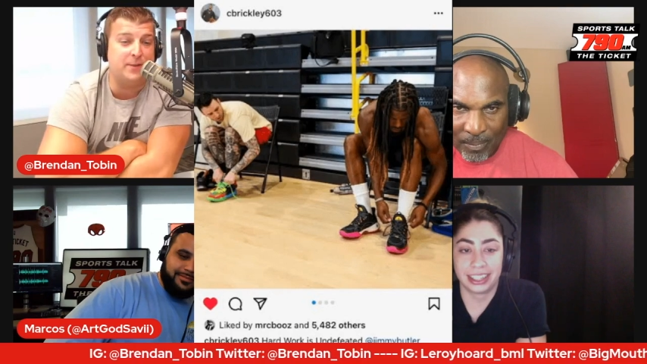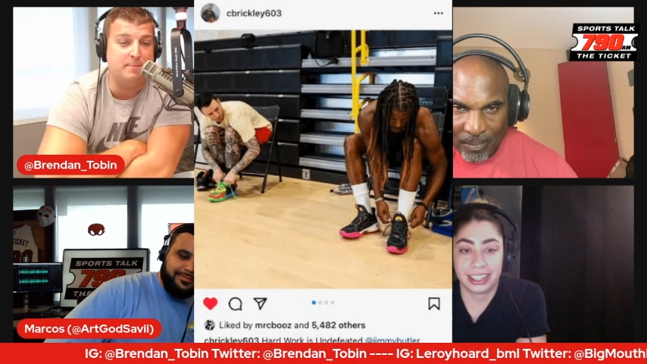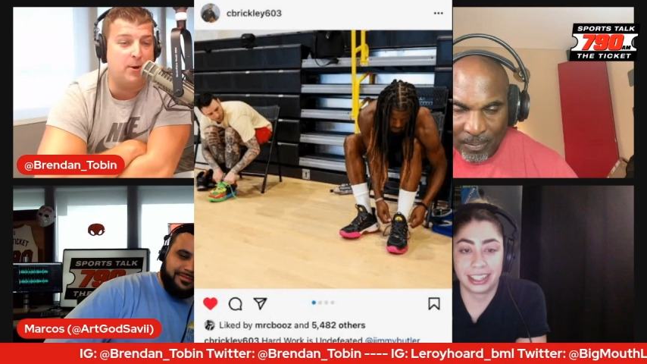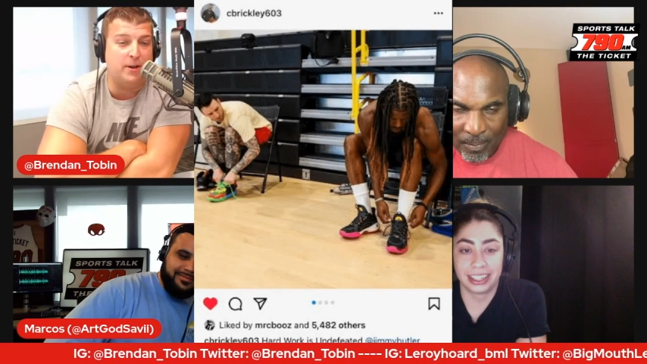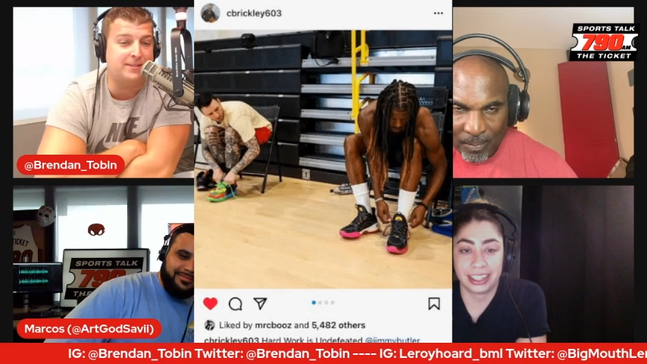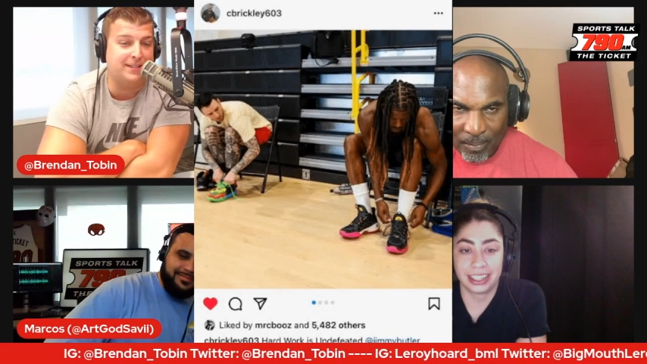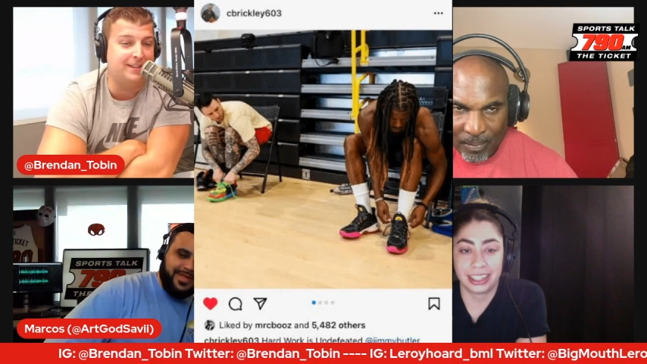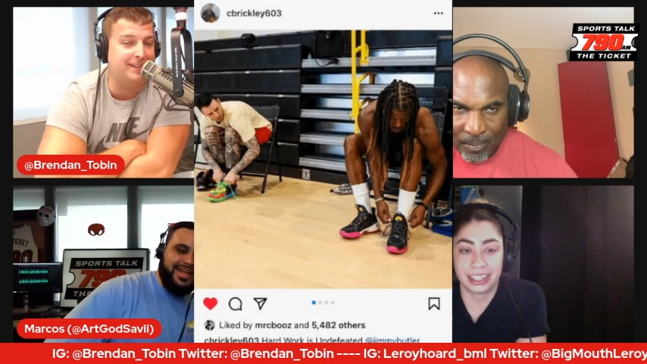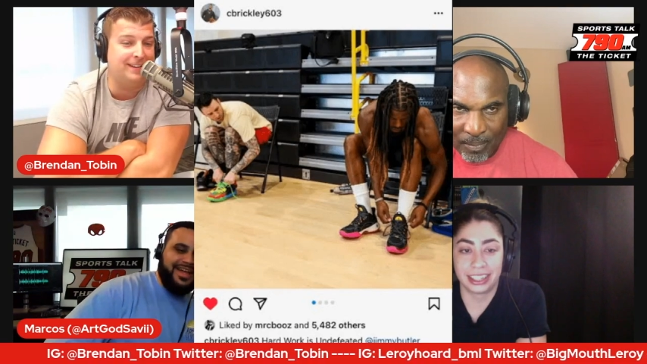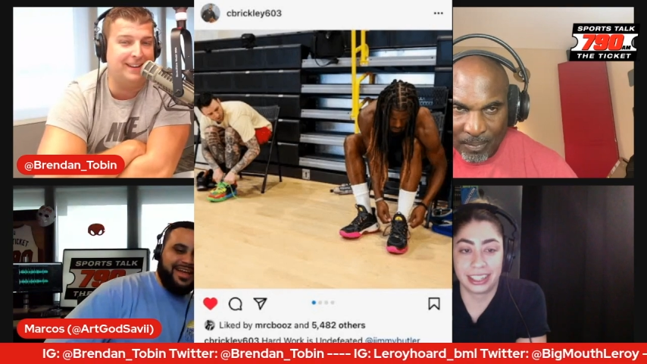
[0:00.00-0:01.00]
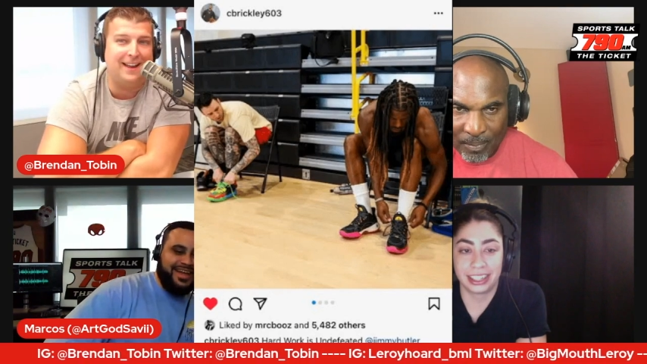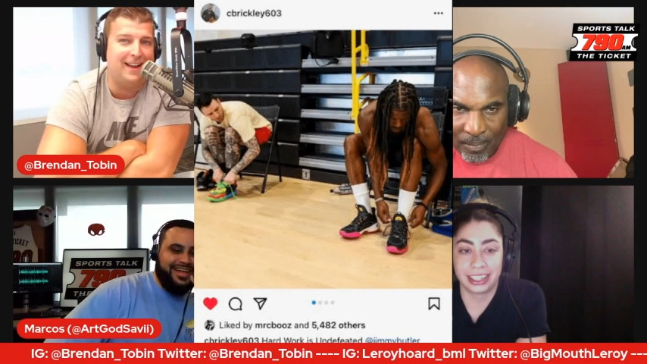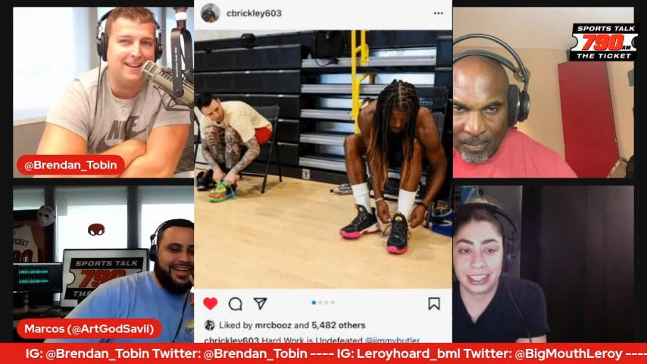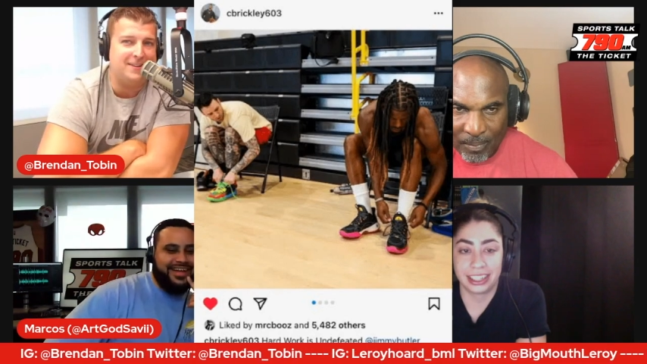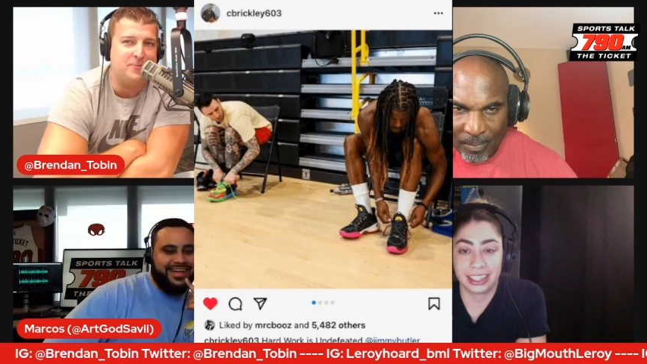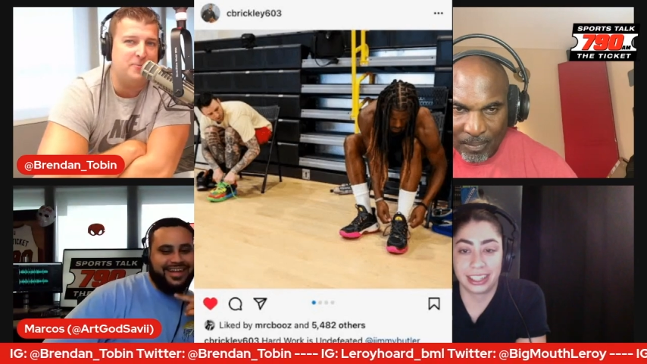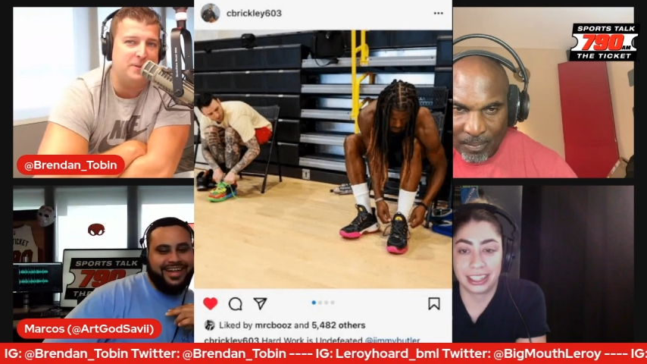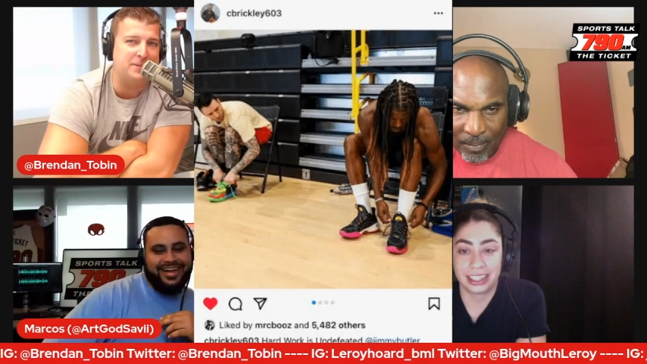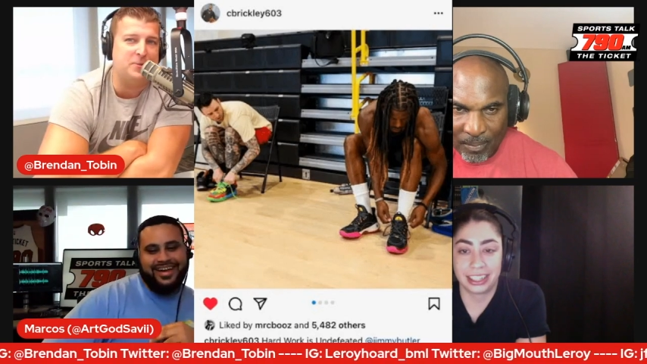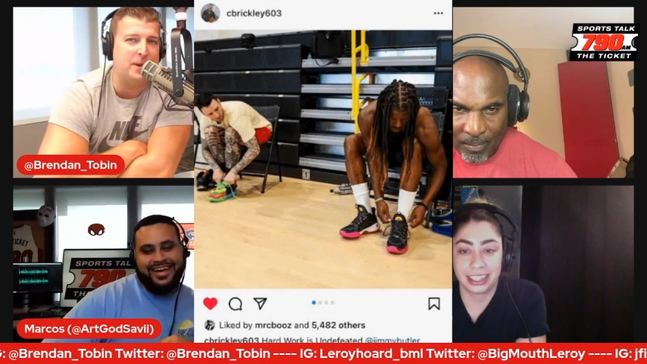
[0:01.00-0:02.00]
Speaker 1: in Boston, uh, you you
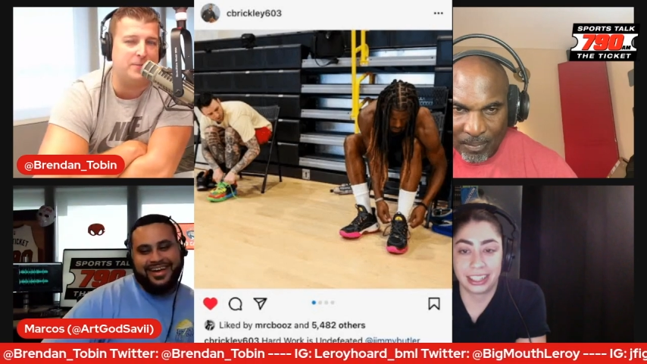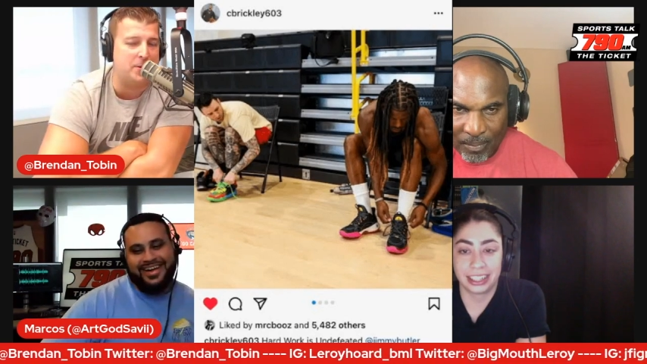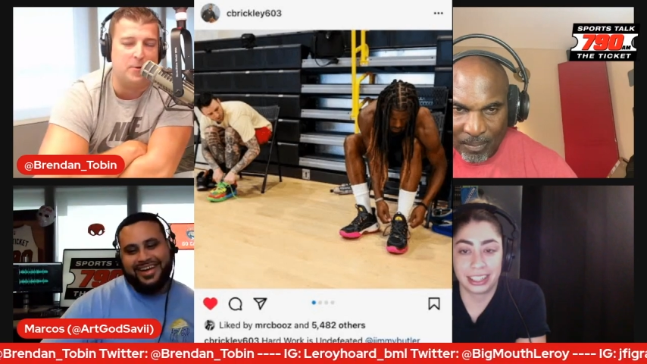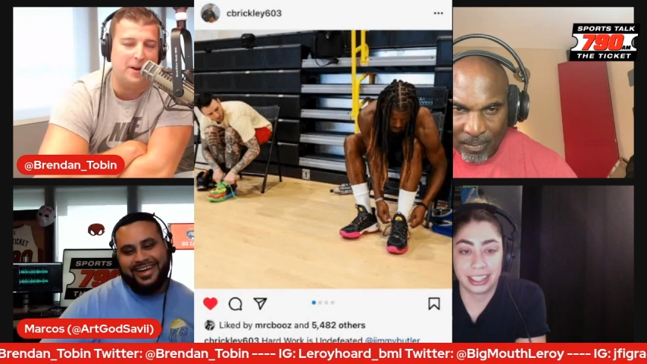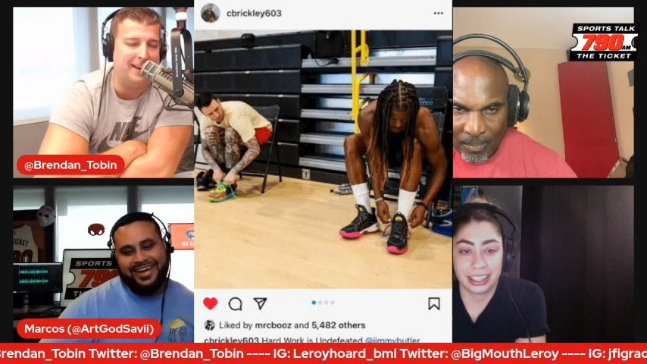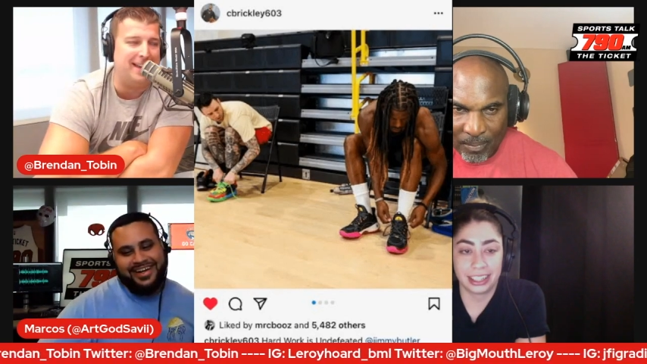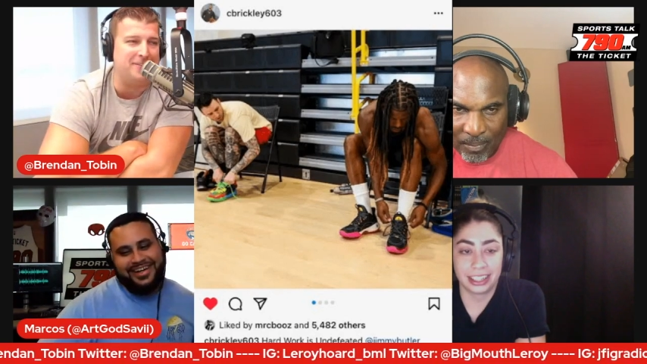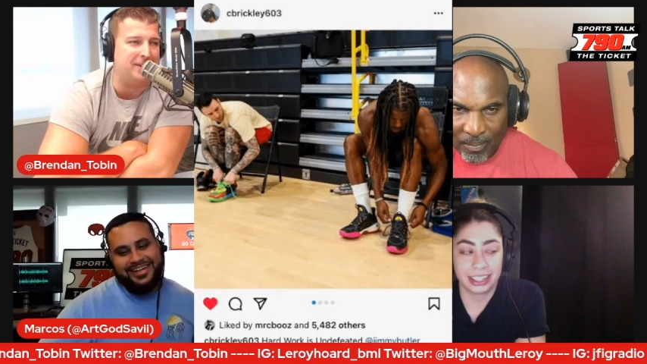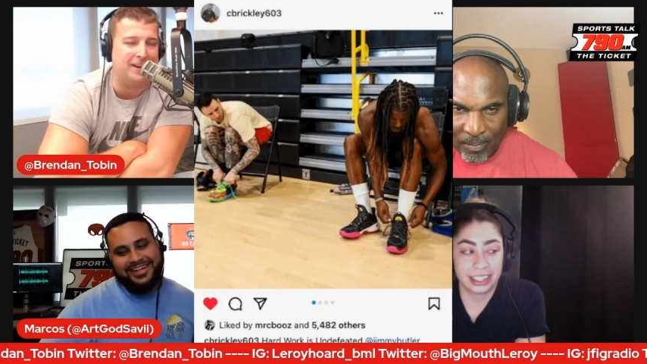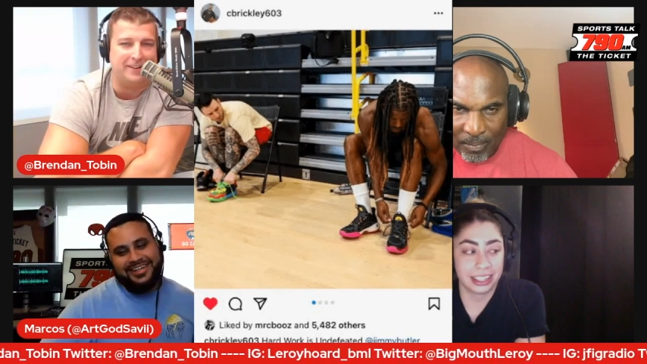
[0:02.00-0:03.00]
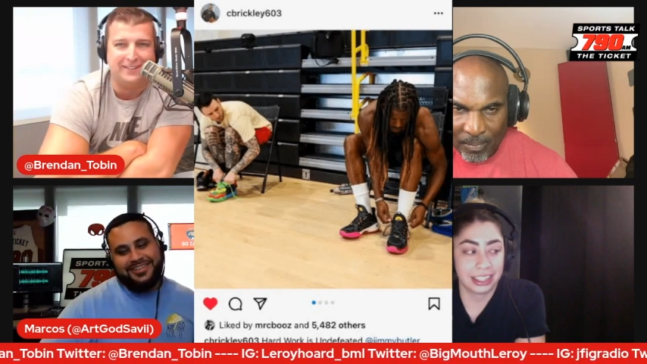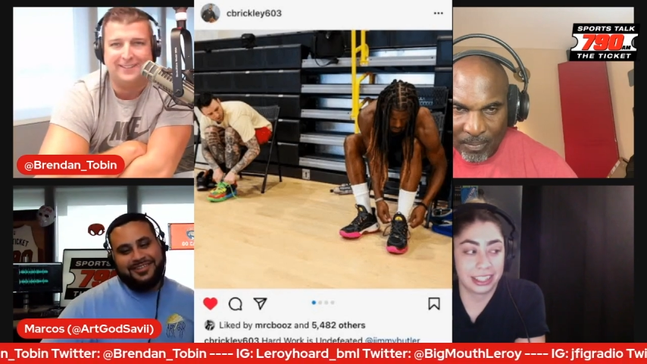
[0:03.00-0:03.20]
do whatever you want. I don't care.